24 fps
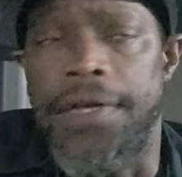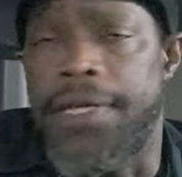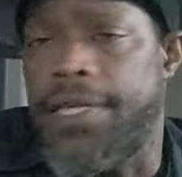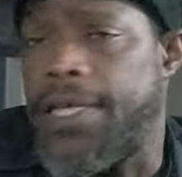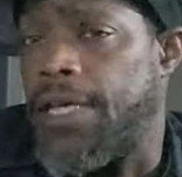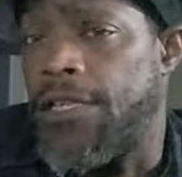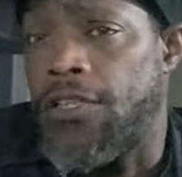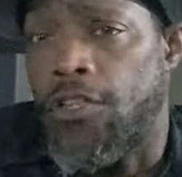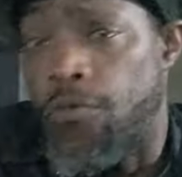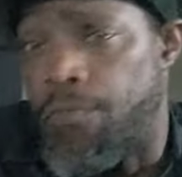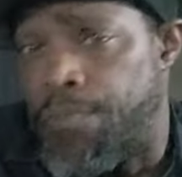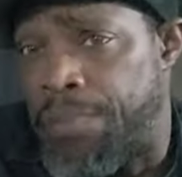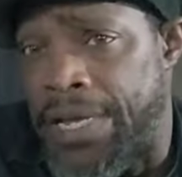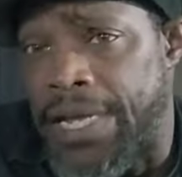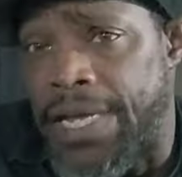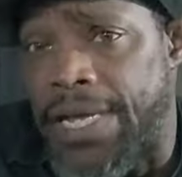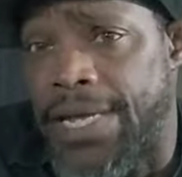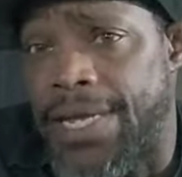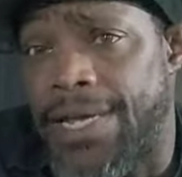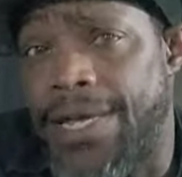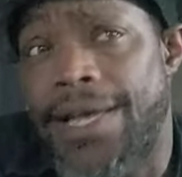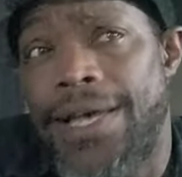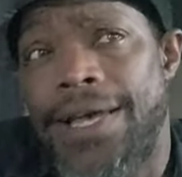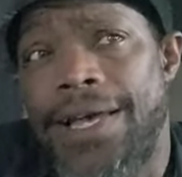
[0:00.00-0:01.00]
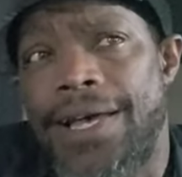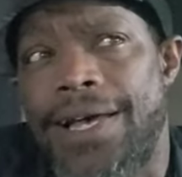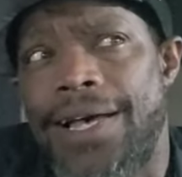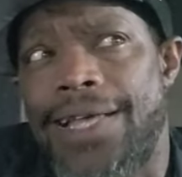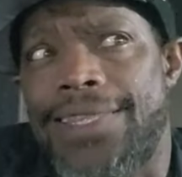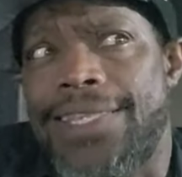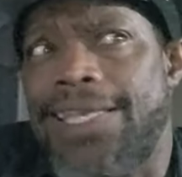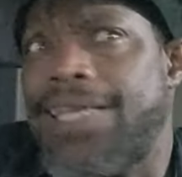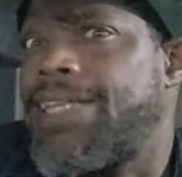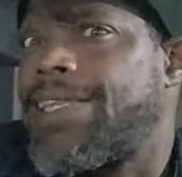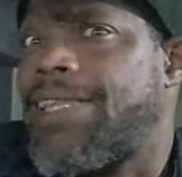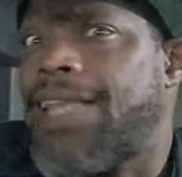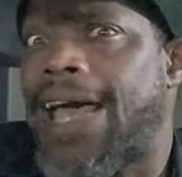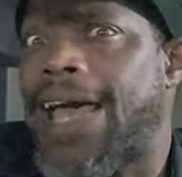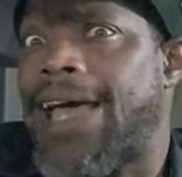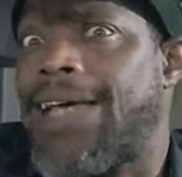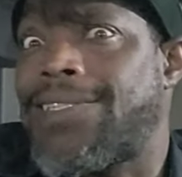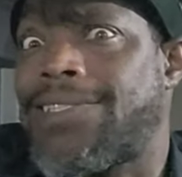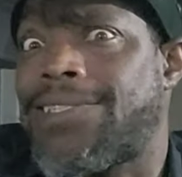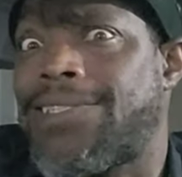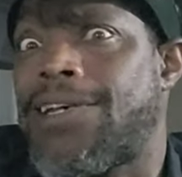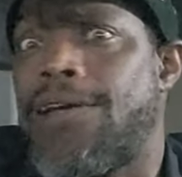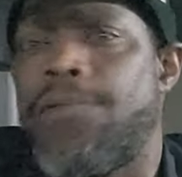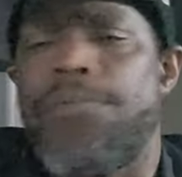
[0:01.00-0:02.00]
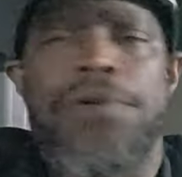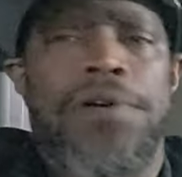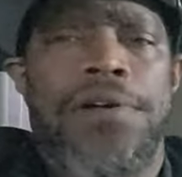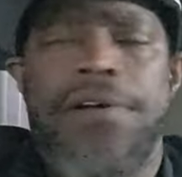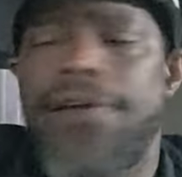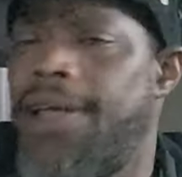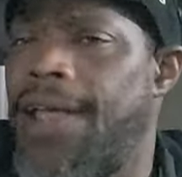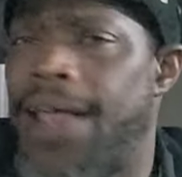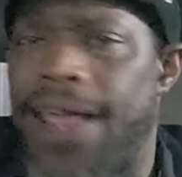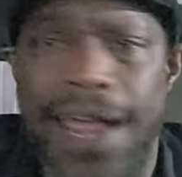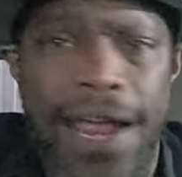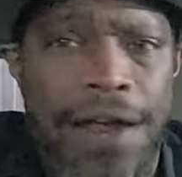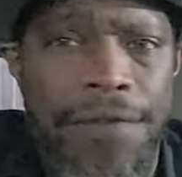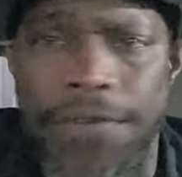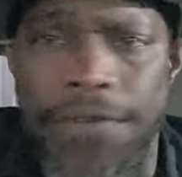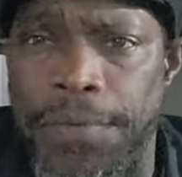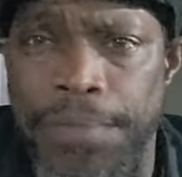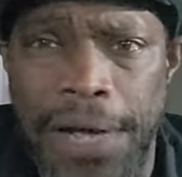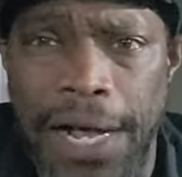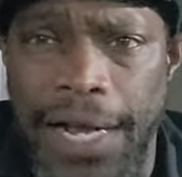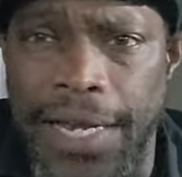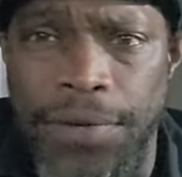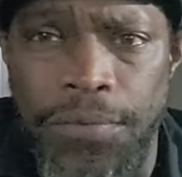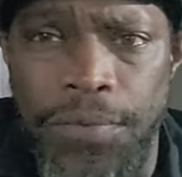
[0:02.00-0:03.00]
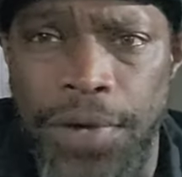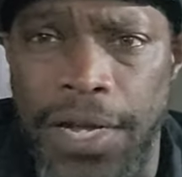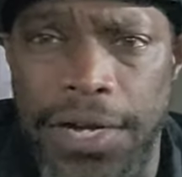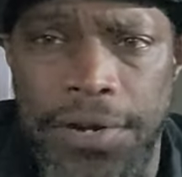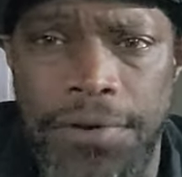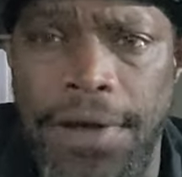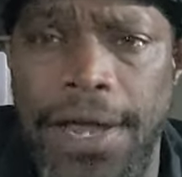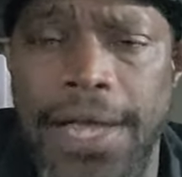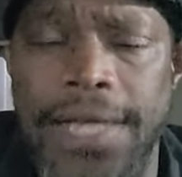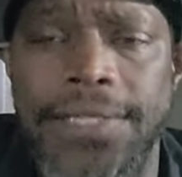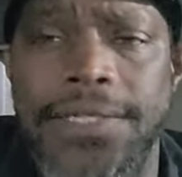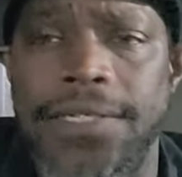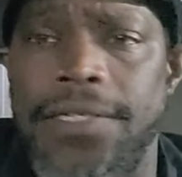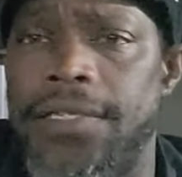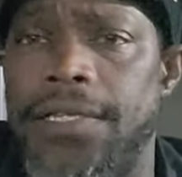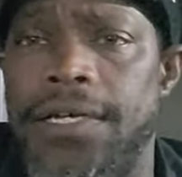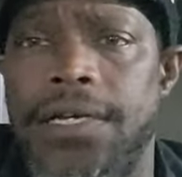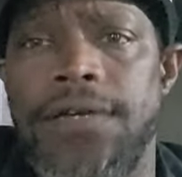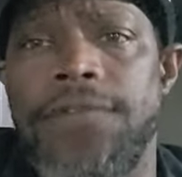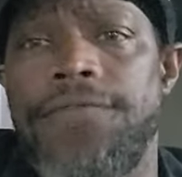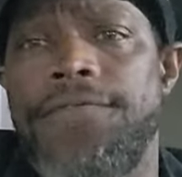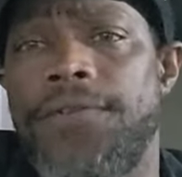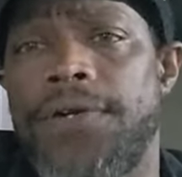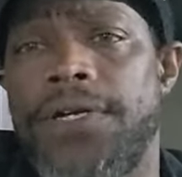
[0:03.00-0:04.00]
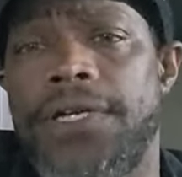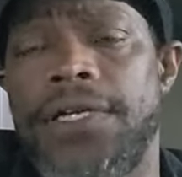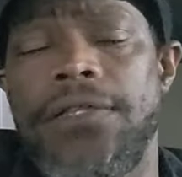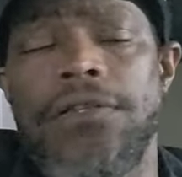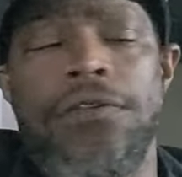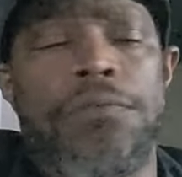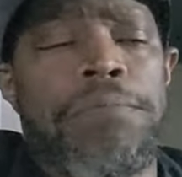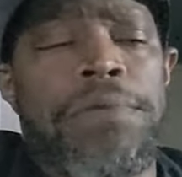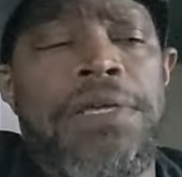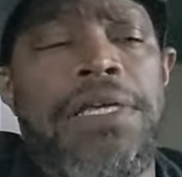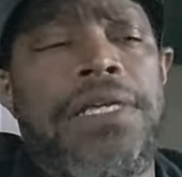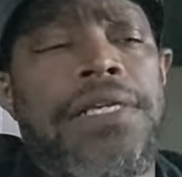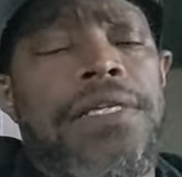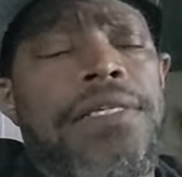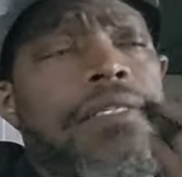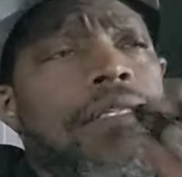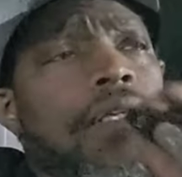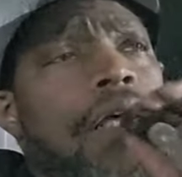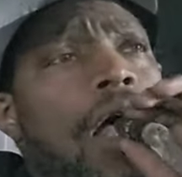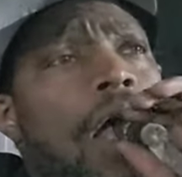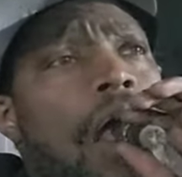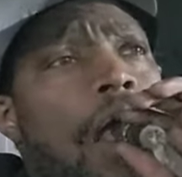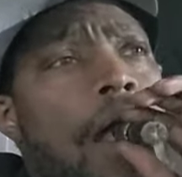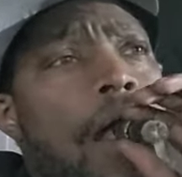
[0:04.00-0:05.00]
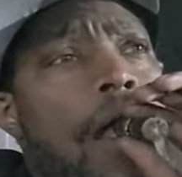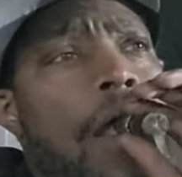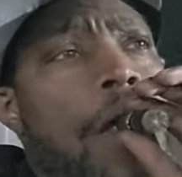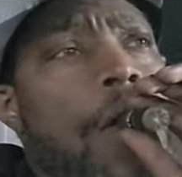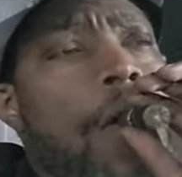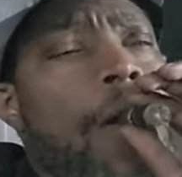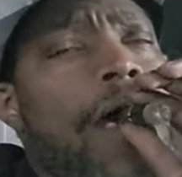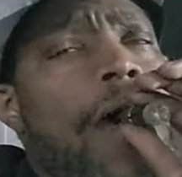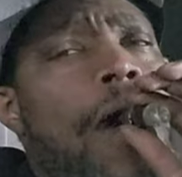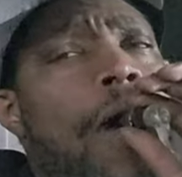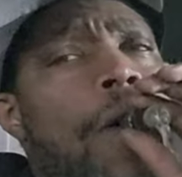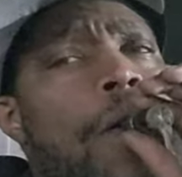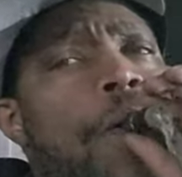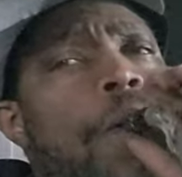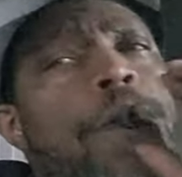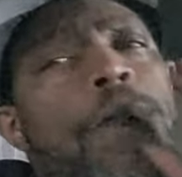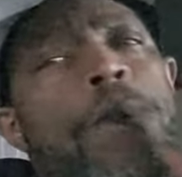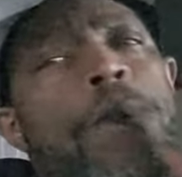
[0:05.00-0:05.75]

the killer bee. I think last summer, everybody went crazy looking for killer bees. Well,